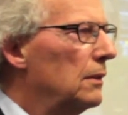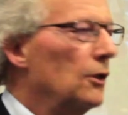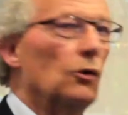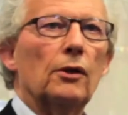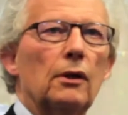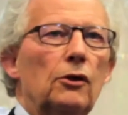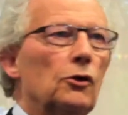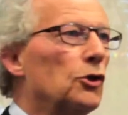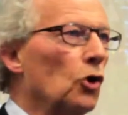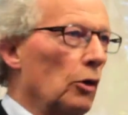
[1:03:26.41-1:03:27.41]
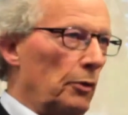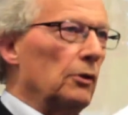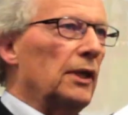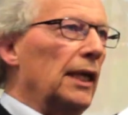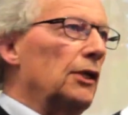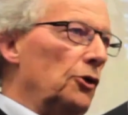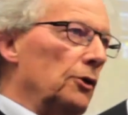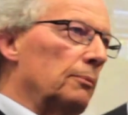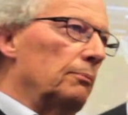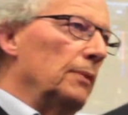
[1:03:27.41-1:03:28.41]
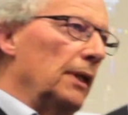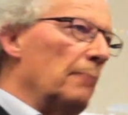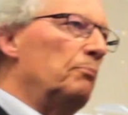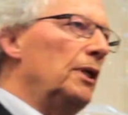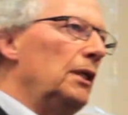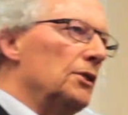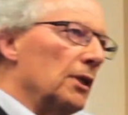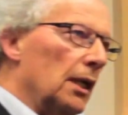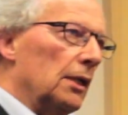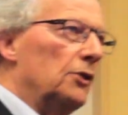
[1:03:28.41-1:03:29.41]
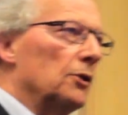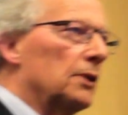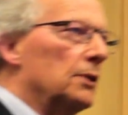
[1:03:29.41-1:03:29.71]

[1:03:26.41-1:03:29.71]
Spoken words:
You're talking about getting to your MPs and getting your